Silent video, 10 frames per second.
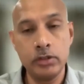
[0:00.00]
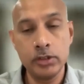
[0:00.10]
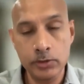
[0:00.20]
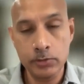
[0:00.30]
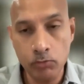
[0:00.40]

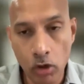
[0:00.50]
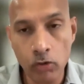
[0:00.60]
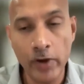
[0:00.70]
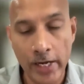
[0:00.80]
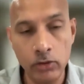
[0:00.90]
small
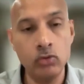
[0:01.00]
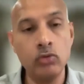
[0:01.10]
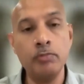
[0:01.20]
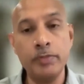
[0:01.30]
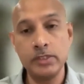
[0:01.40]
value
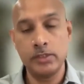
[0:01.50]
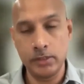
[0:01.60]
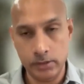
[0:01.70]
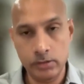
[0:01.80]
businesses,